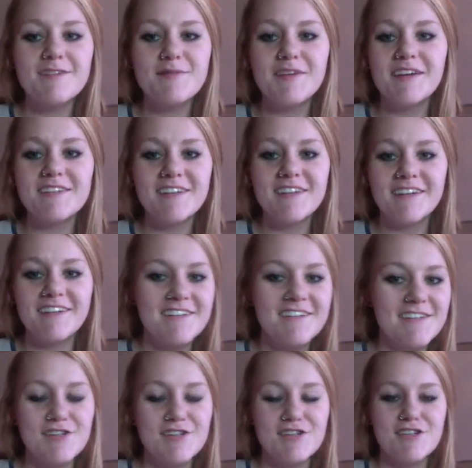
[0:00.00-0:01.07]
because I need
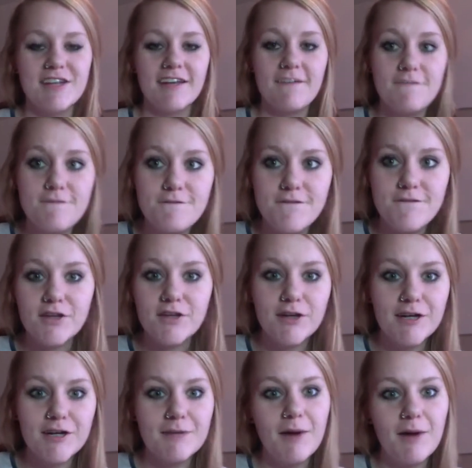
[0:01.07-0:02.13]
to just like feel
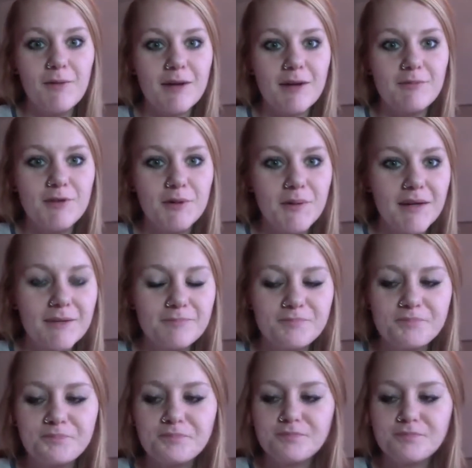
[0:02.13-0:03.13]
good about what I'm doing.